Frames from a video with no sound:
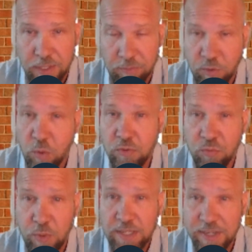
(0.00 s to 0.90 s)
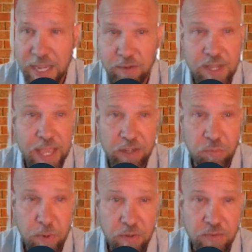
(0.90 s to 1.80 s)
Of course, reaching out to
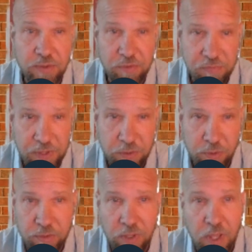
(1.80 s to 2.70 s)
experts in the field,